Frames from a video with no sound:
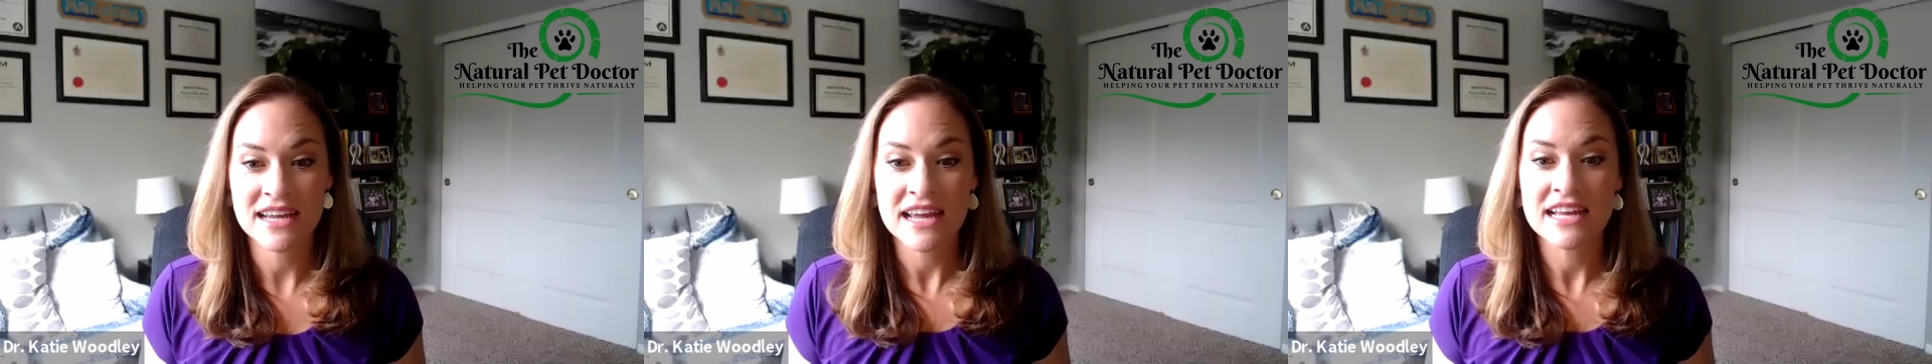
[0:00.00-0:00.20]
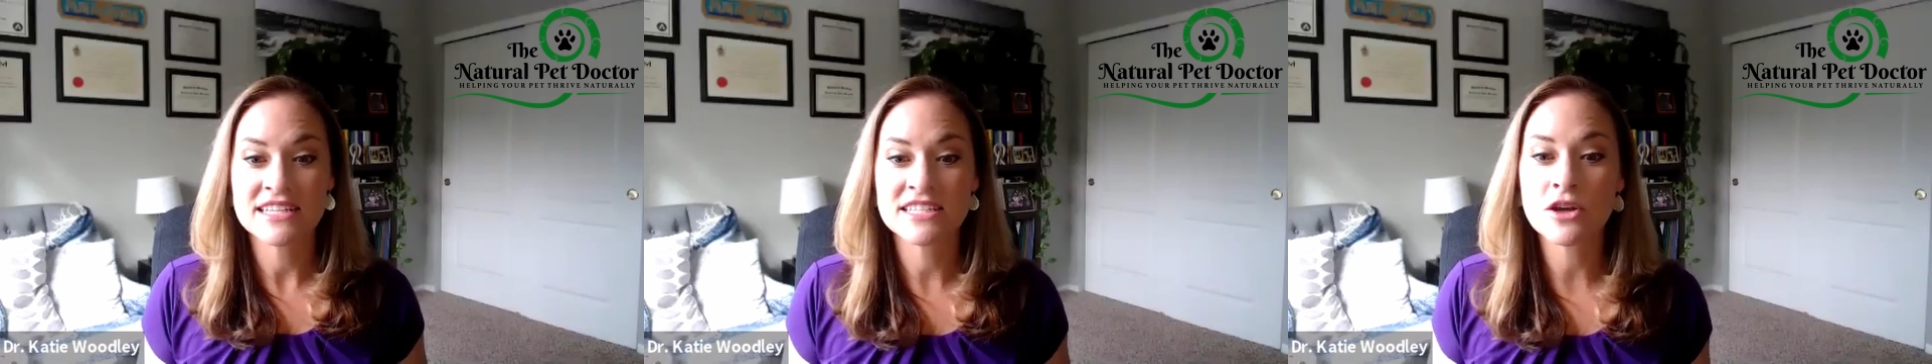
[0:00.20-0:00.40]

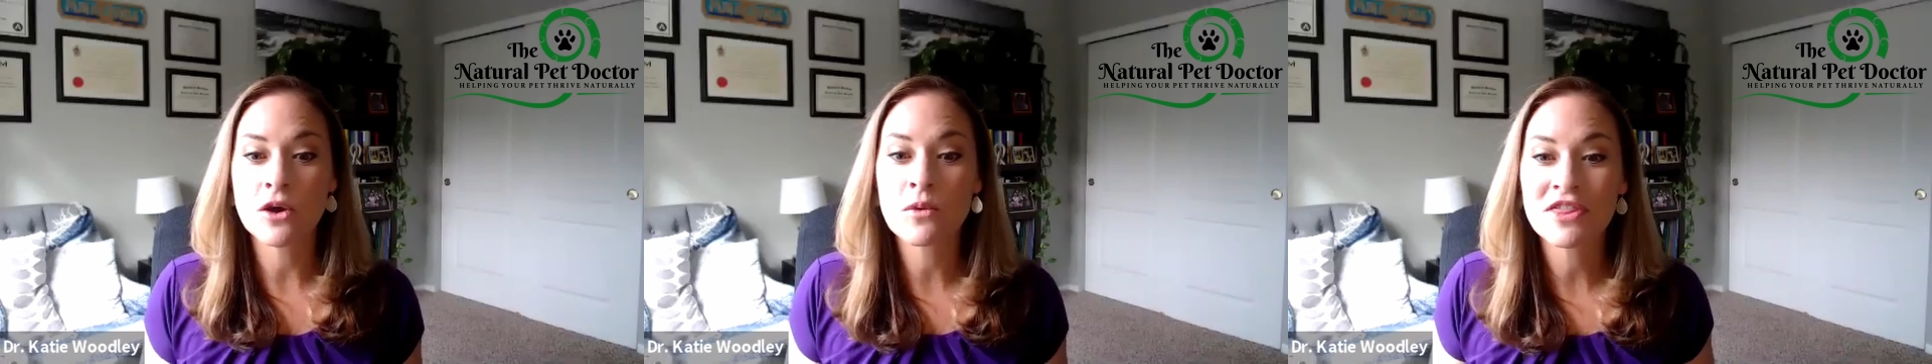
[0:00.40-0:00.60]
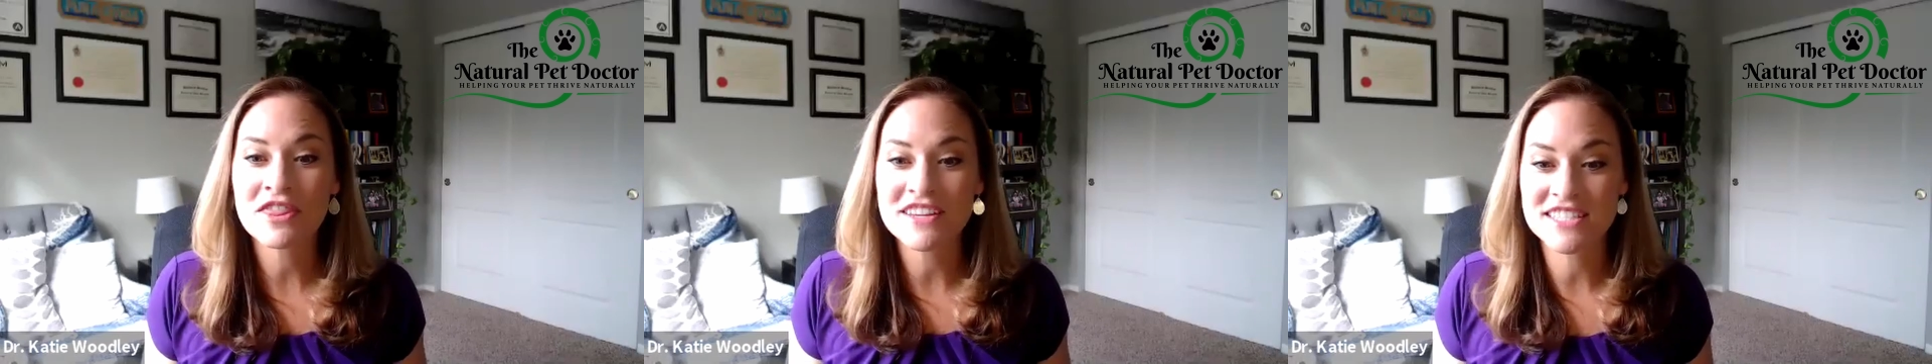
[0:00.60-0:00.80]
And so
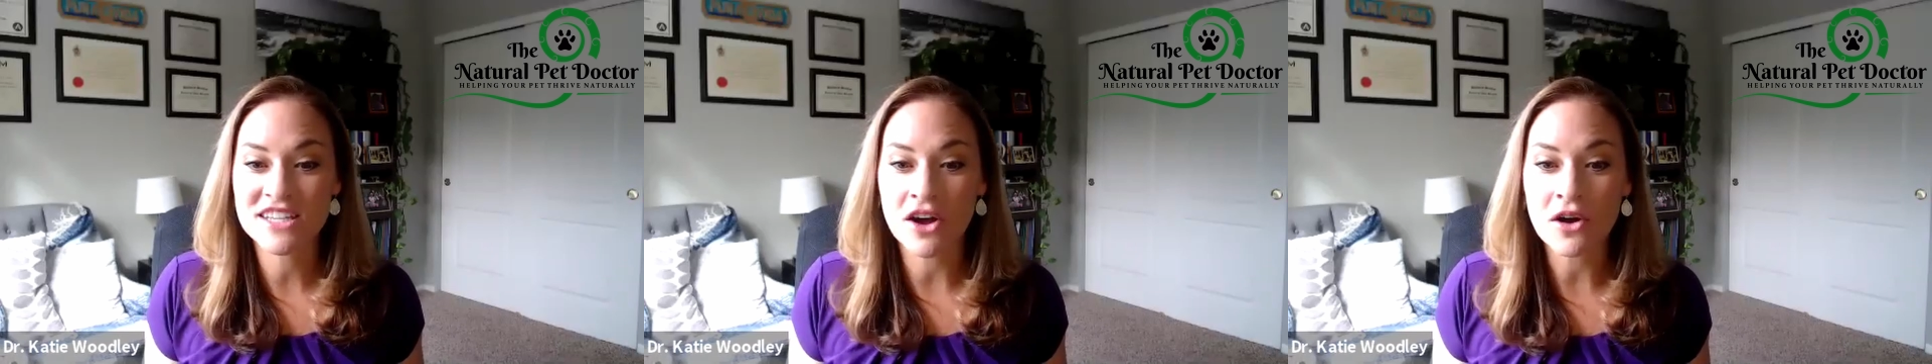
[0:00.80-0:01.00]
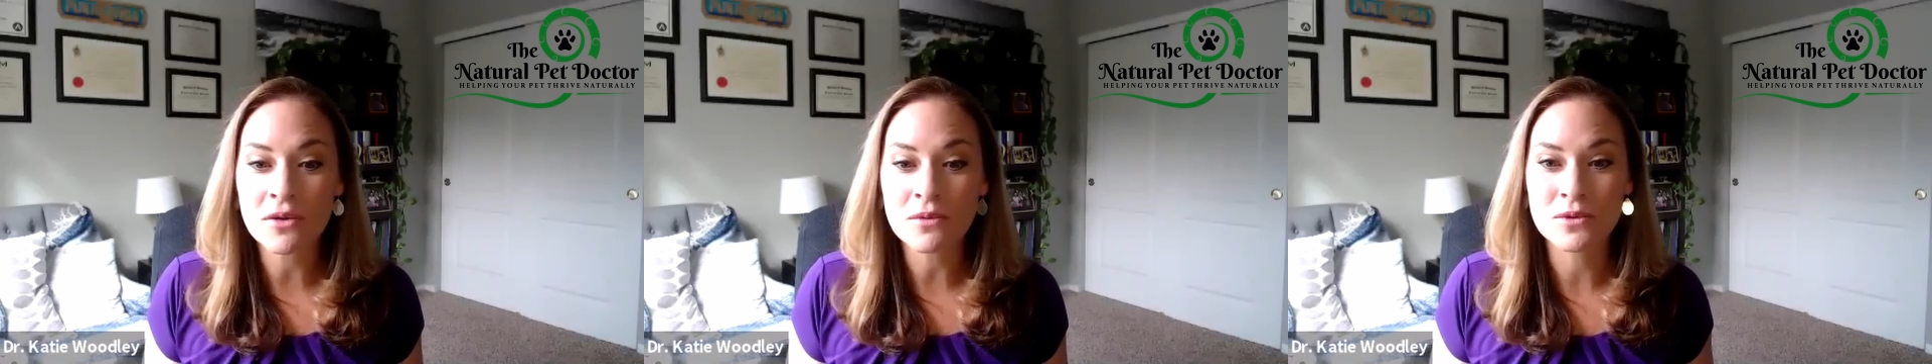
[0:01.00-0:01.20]
with the
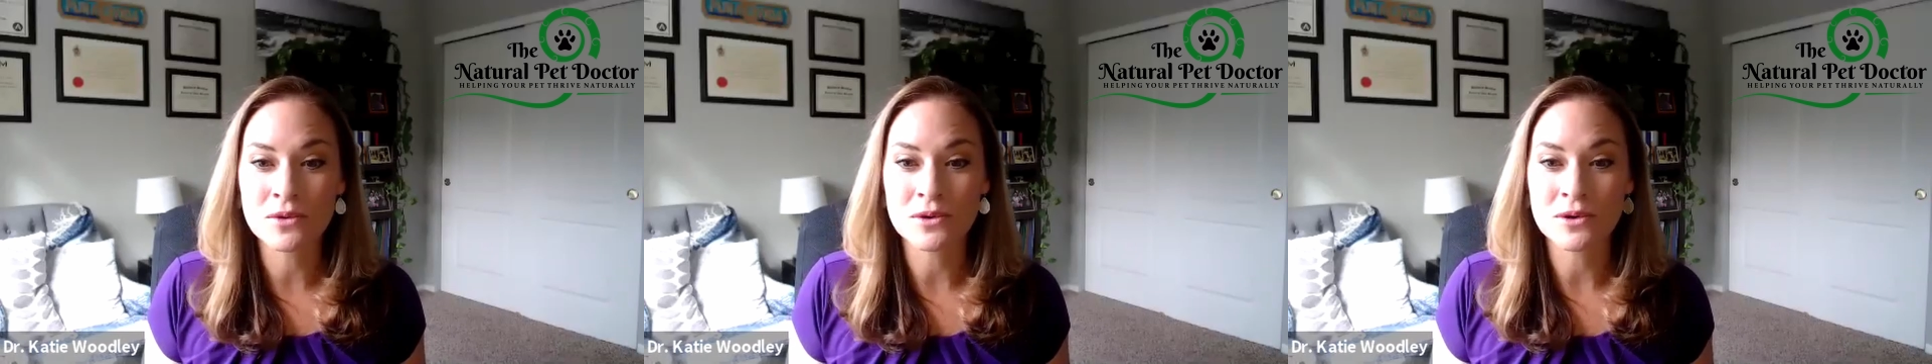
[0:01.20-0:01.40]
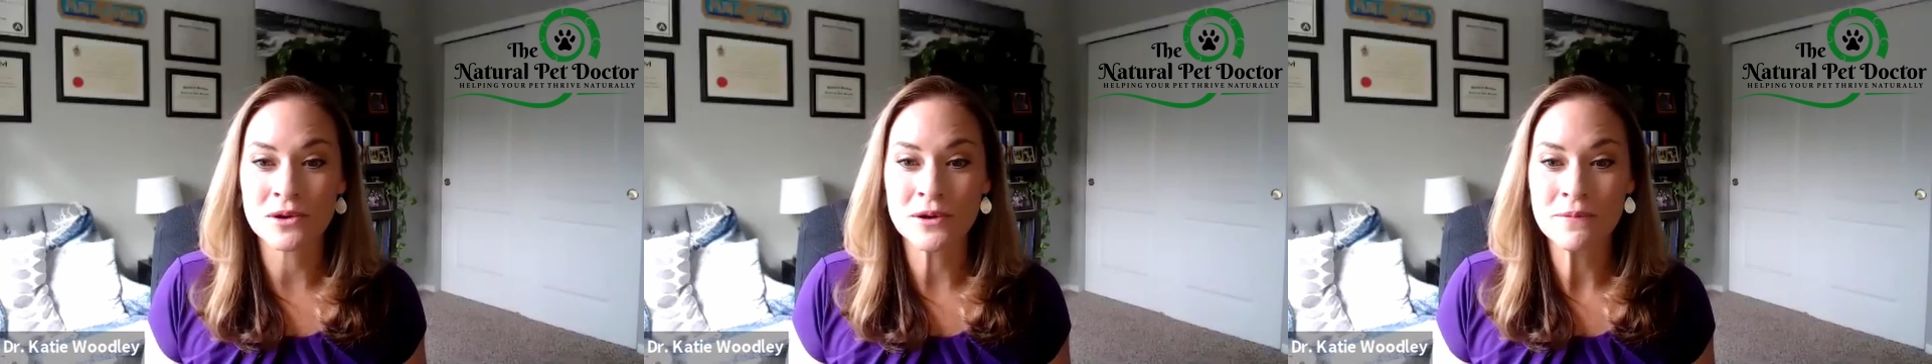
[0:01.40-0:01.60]
salt
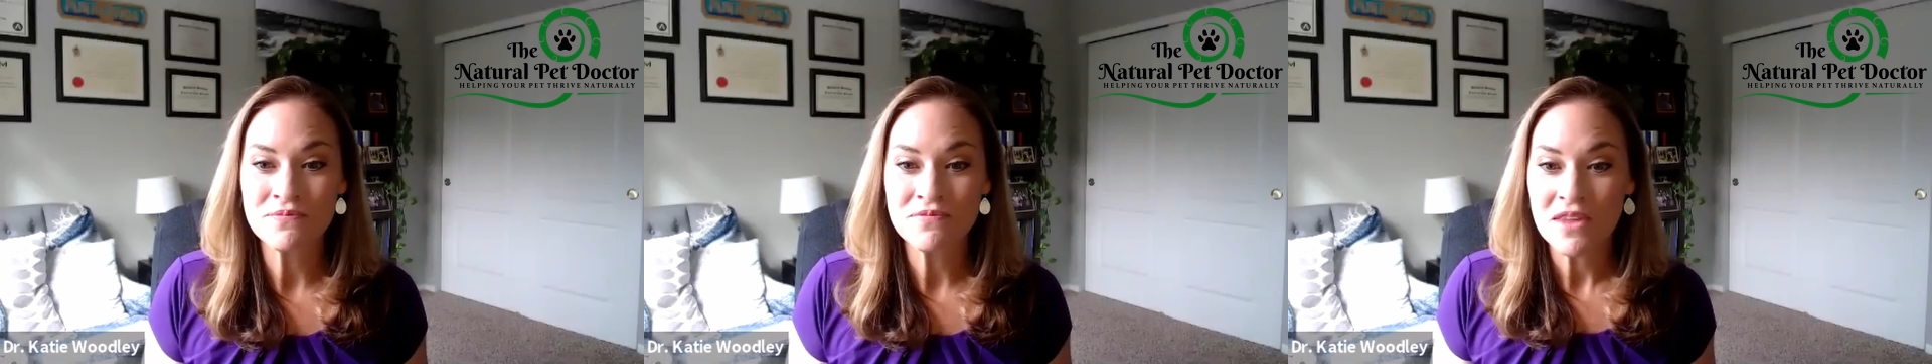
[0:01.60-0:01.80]
rule,